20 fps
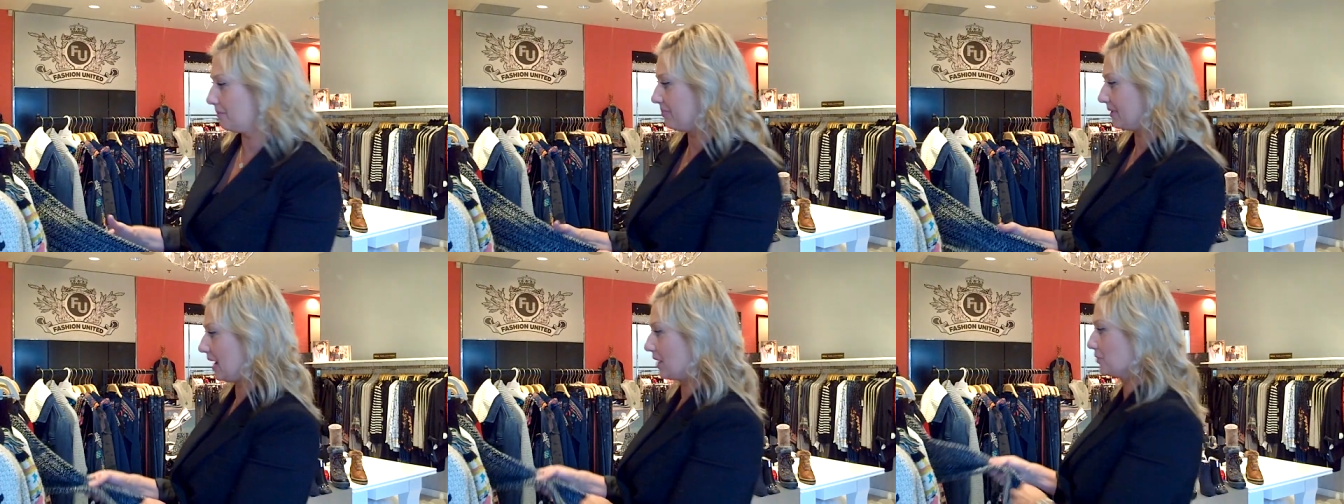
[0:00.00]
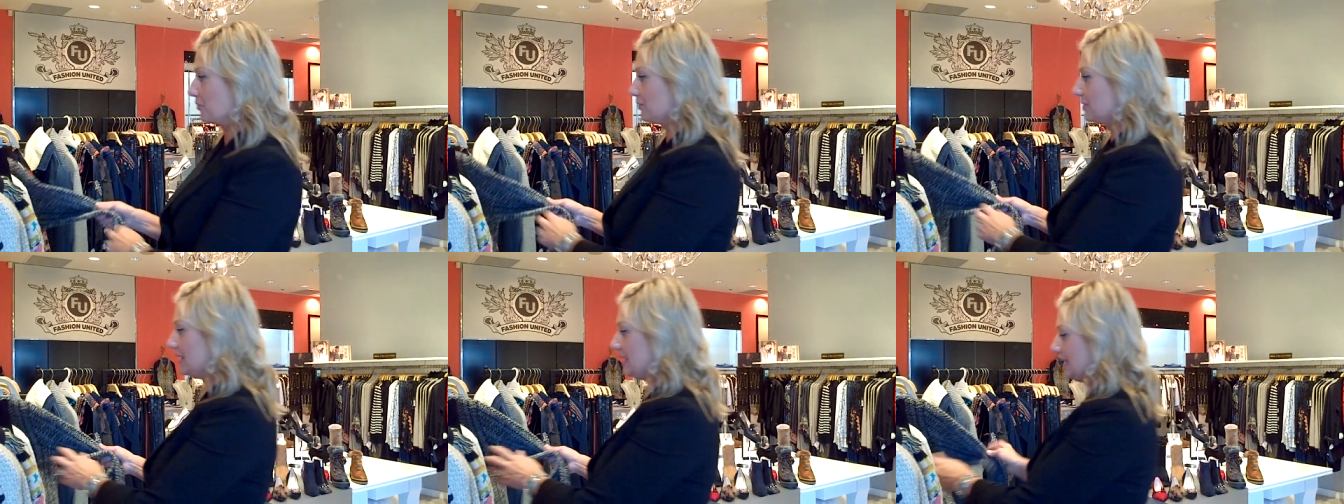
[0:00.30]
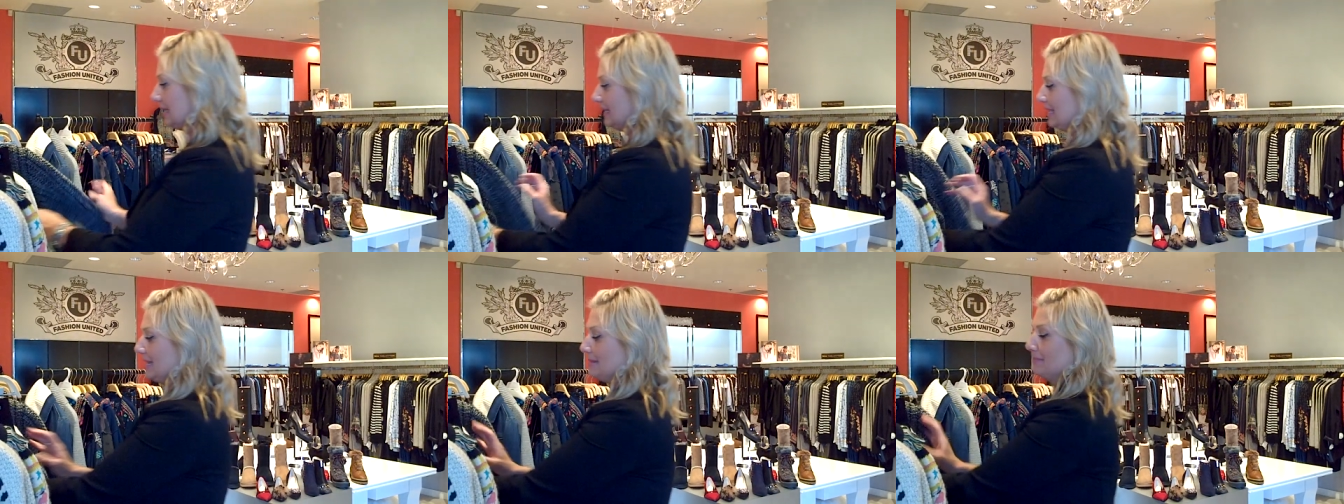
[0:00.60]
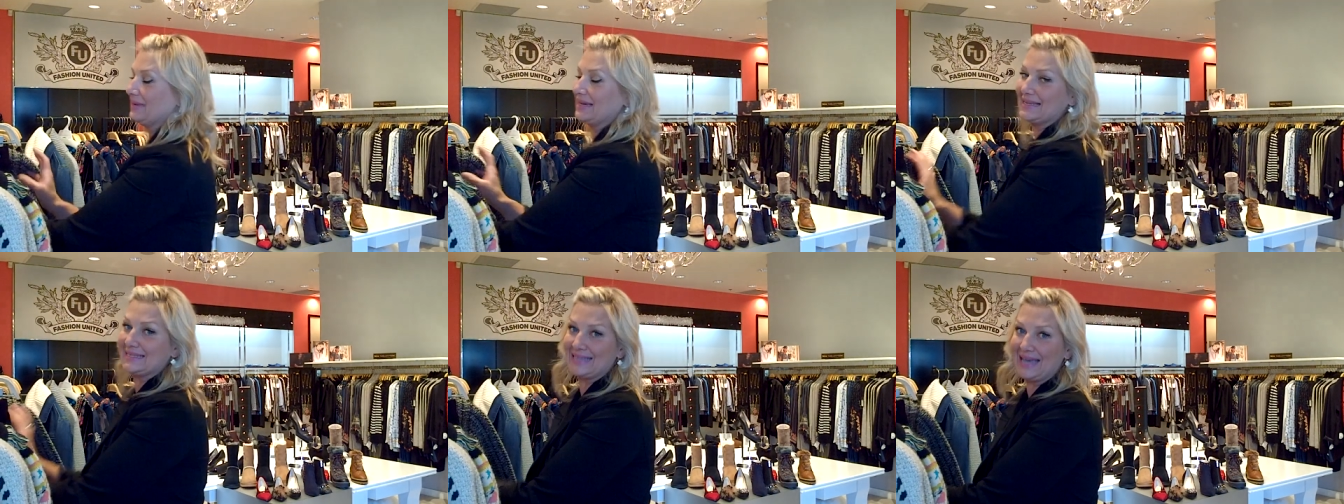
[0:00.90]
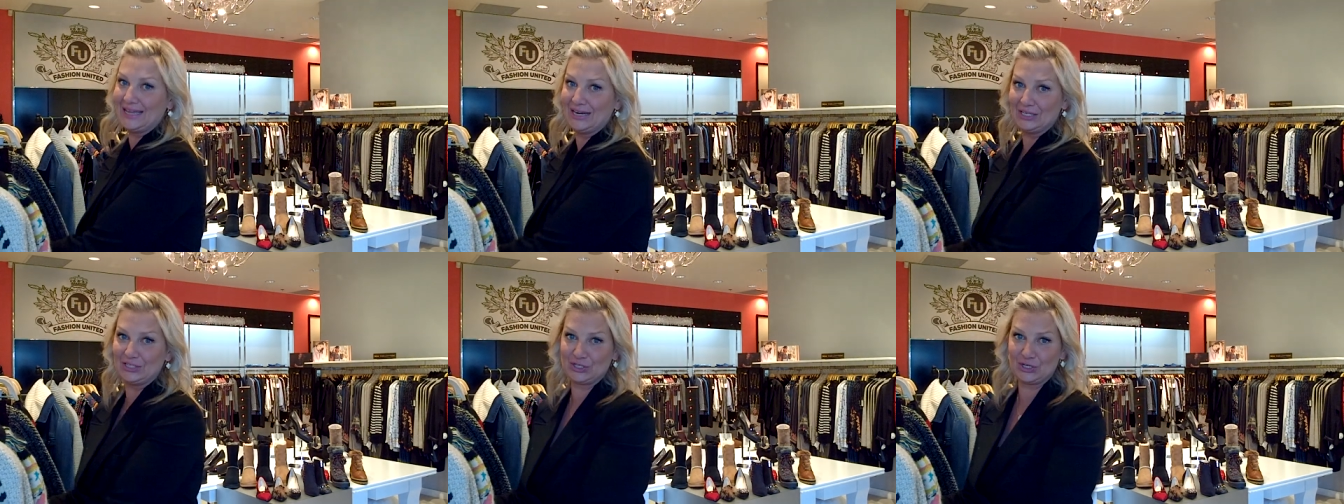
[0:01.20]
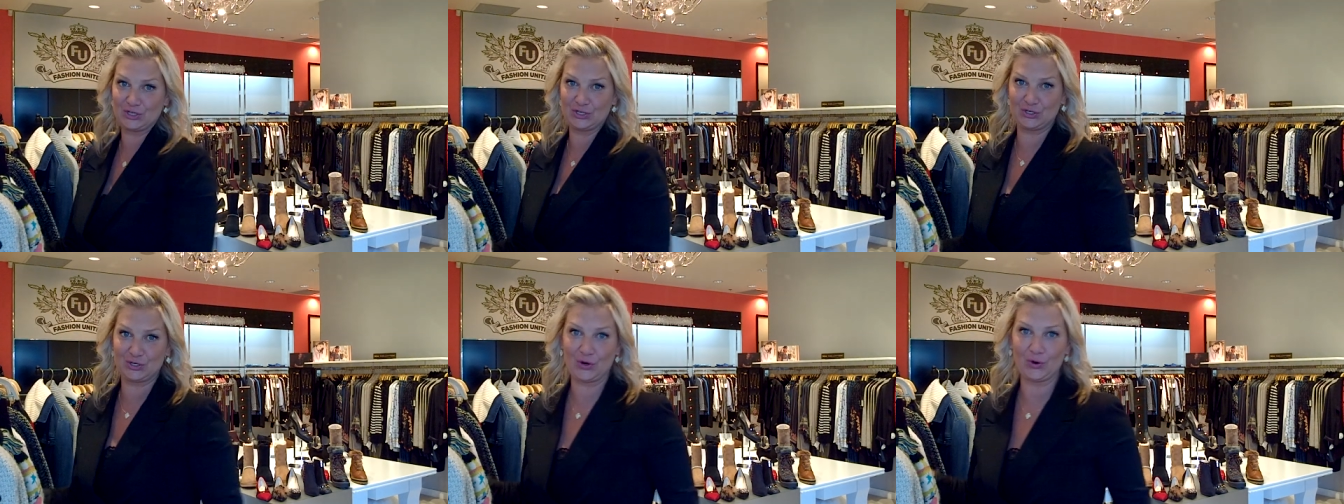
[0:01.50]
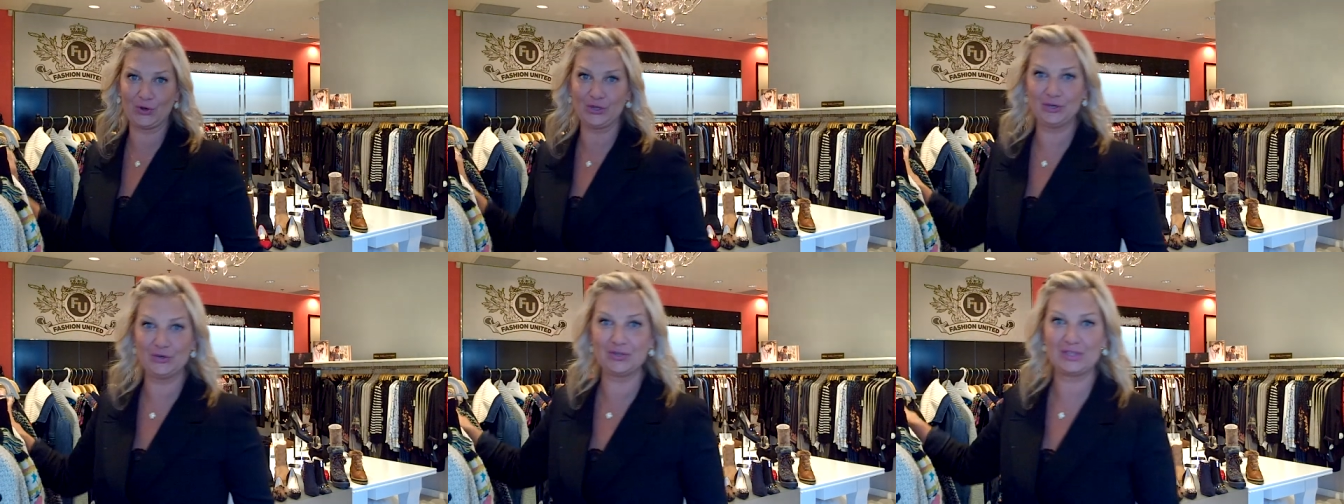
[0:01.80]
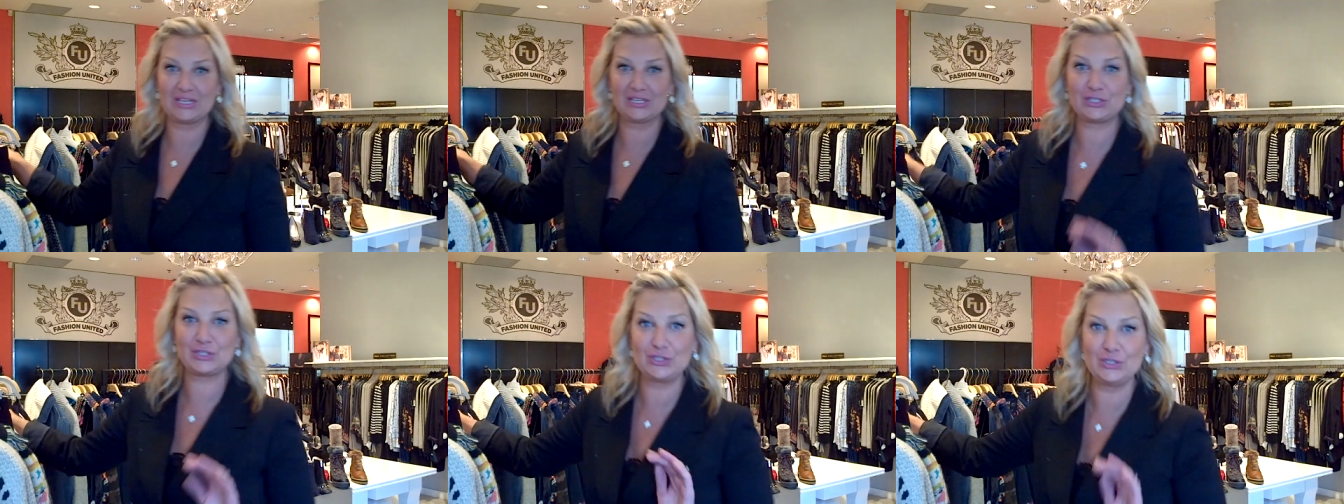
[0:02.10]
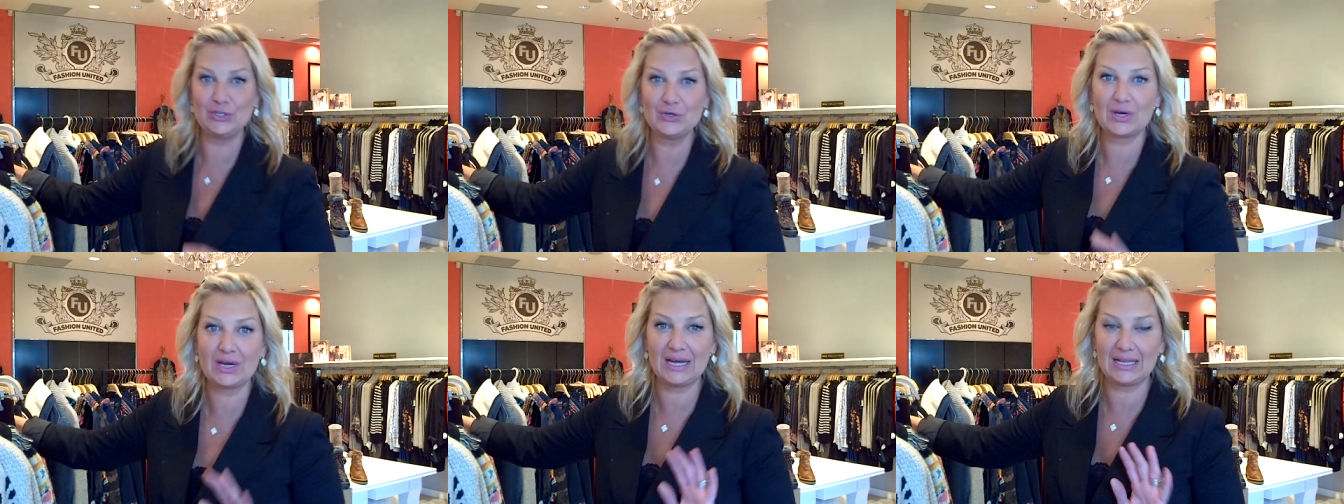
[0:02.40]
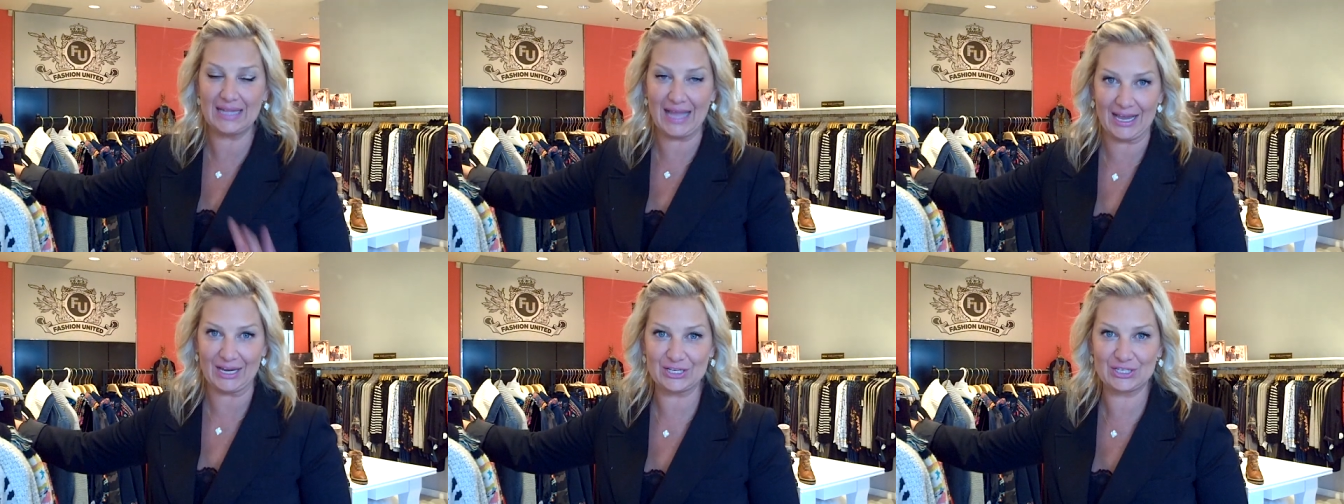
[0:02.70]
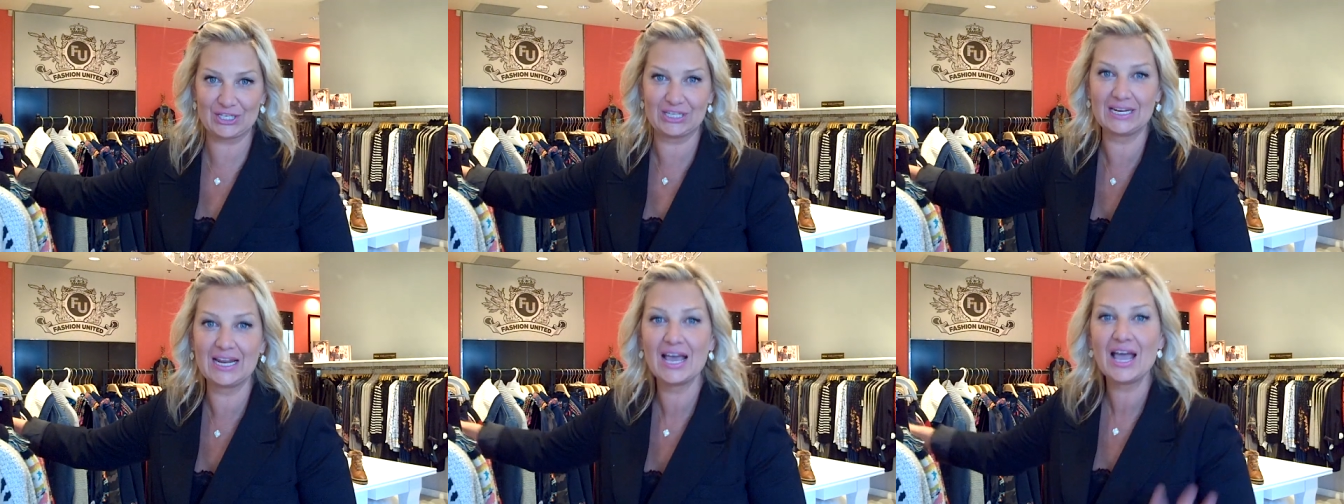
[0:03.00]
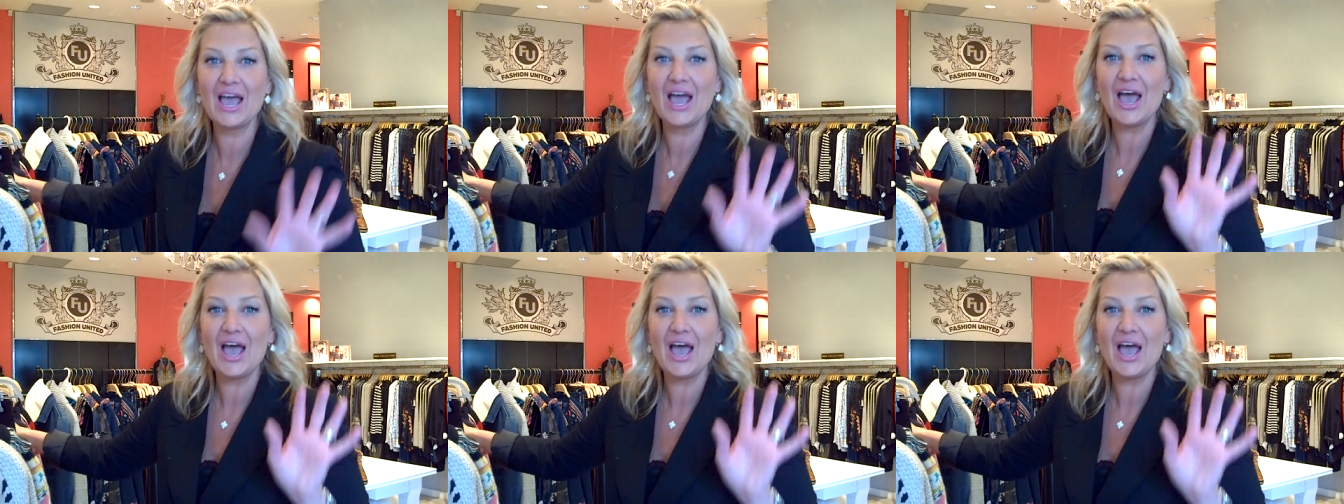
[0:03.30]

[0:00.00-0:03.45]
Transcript: but I really am excited to show you this new collection